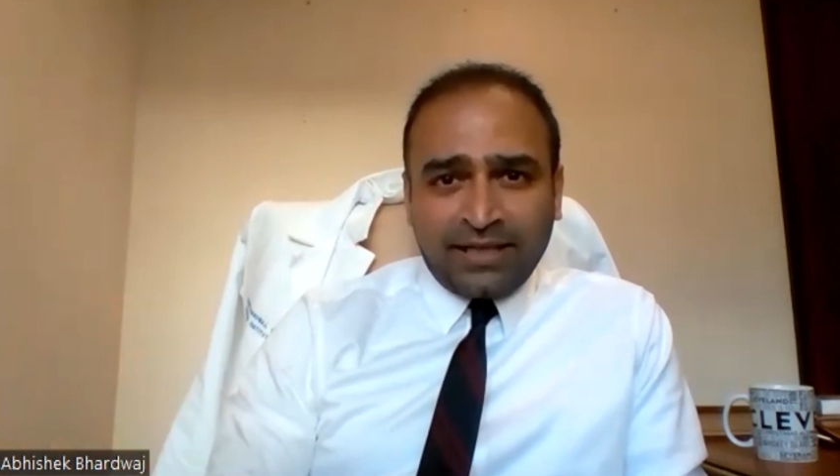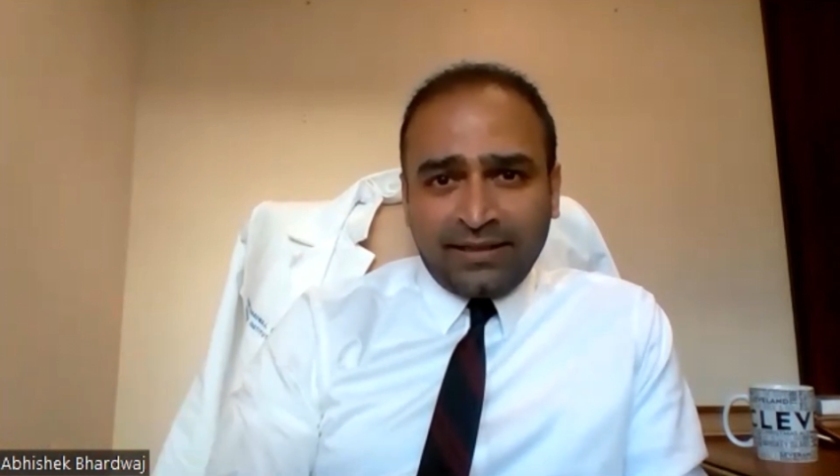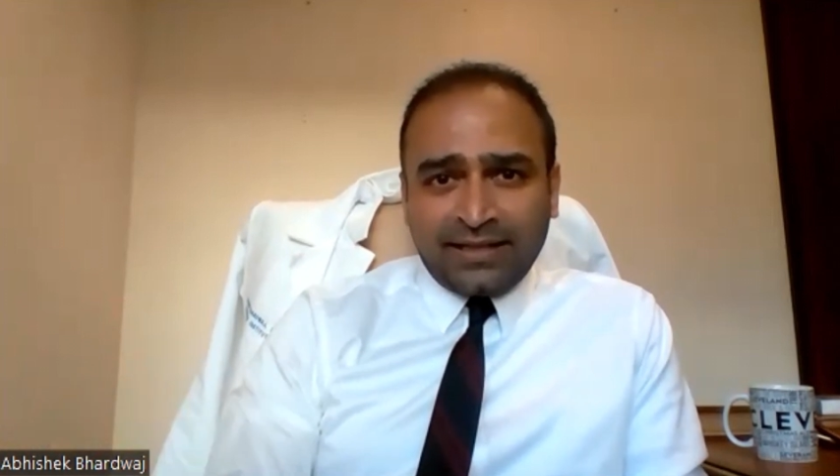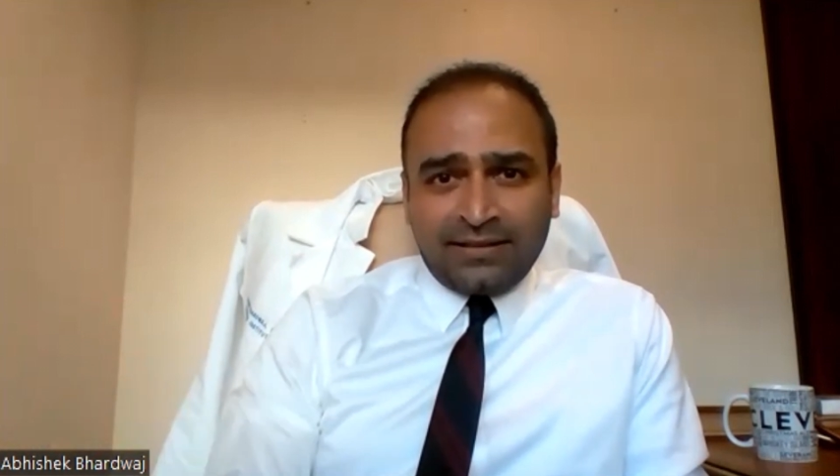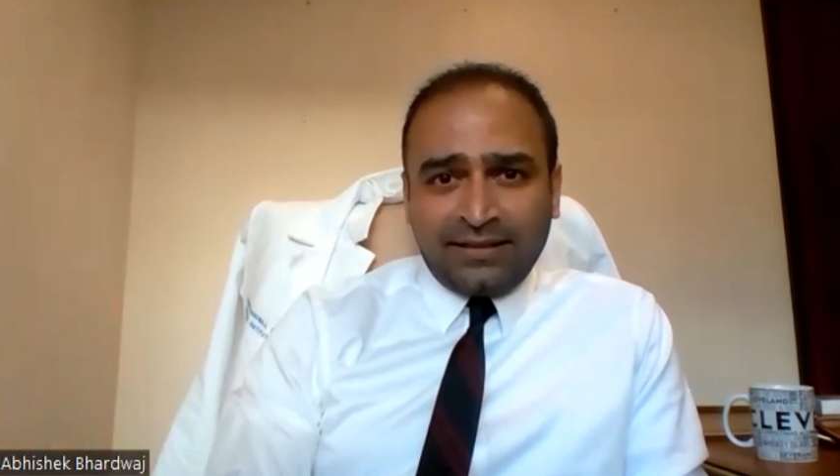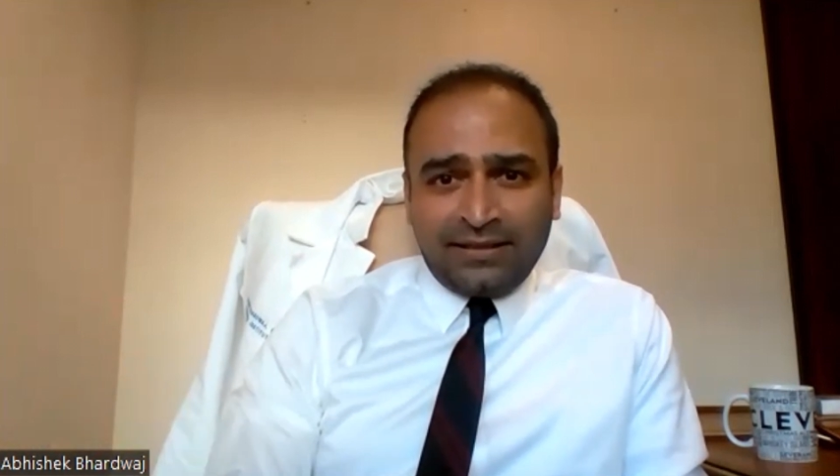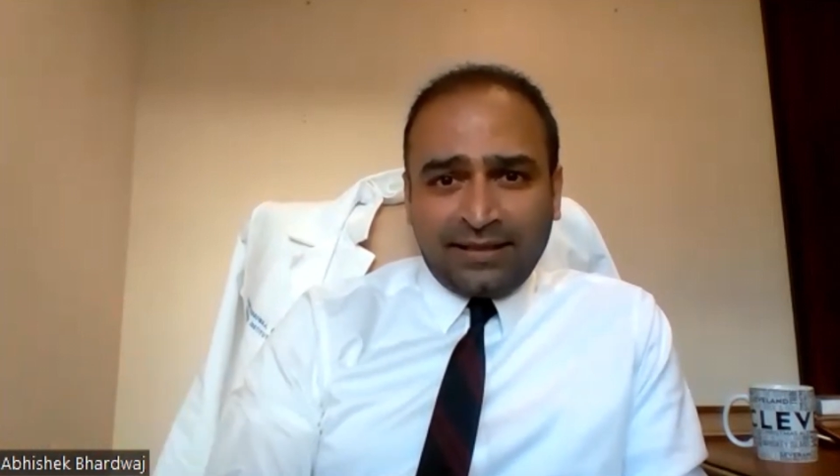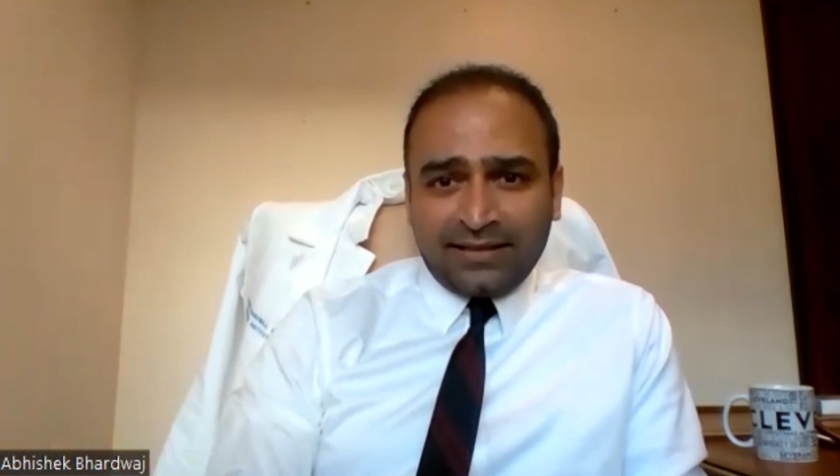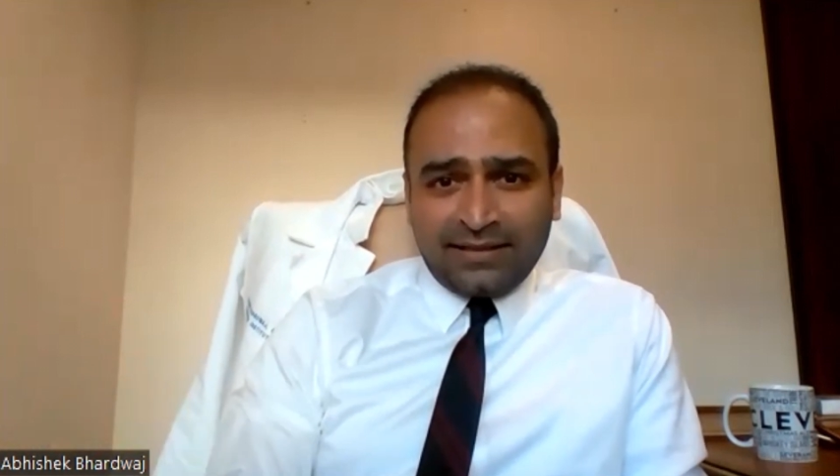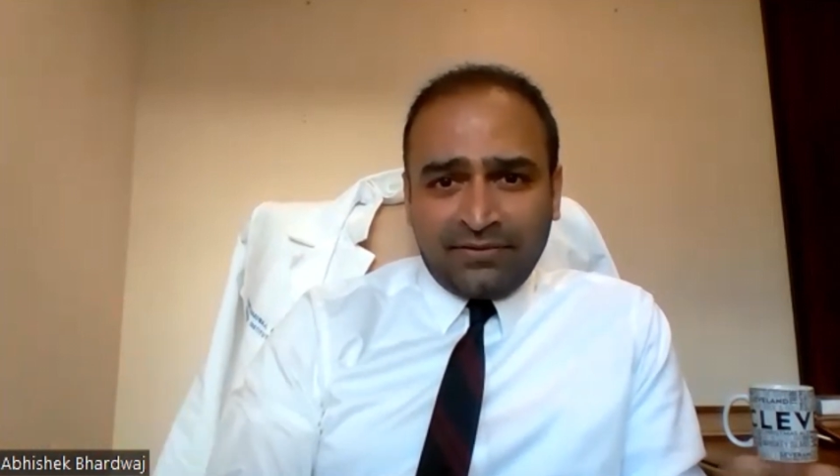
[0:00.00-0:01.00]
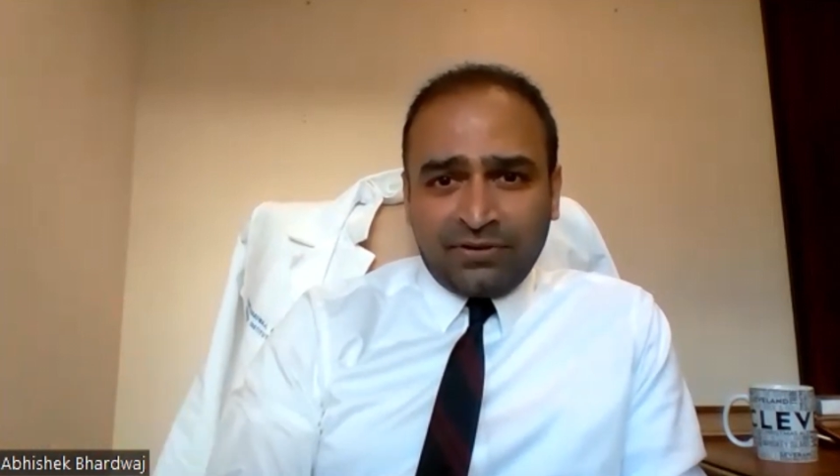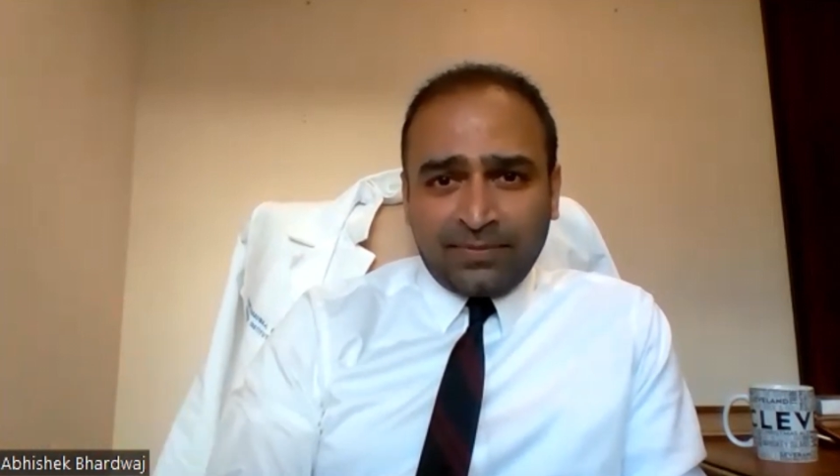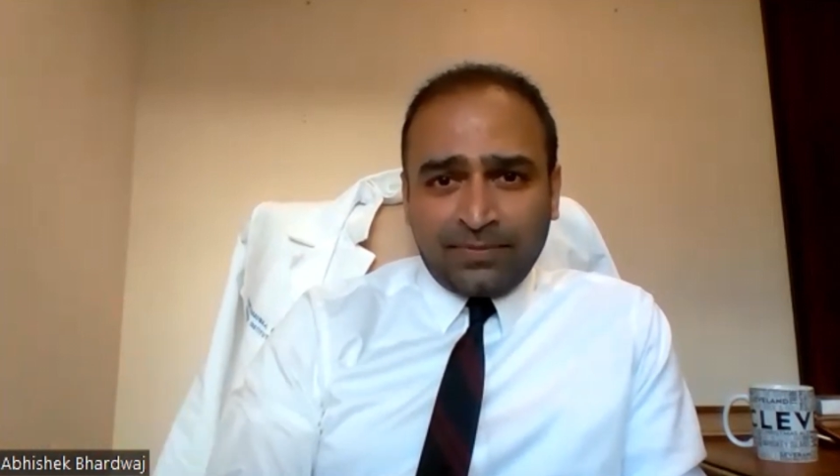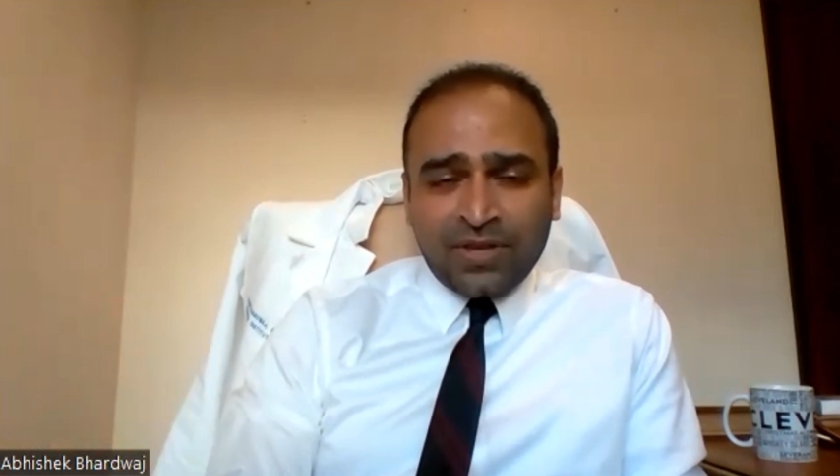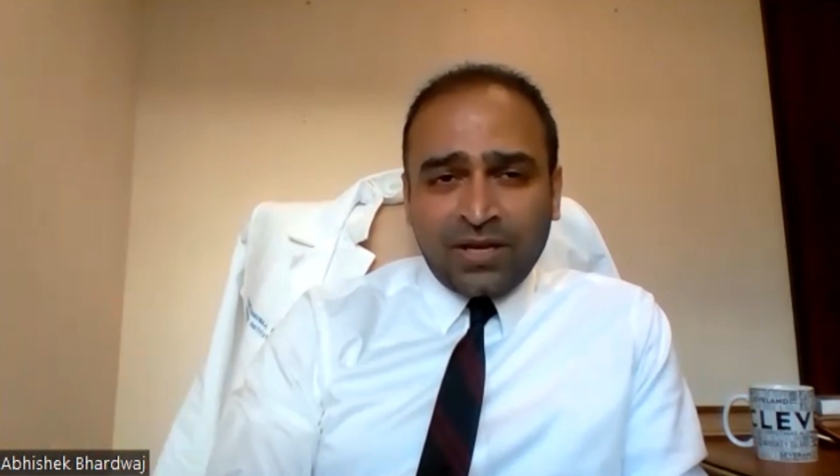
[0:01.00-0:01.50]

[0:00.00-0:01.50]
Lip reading: right? That's given.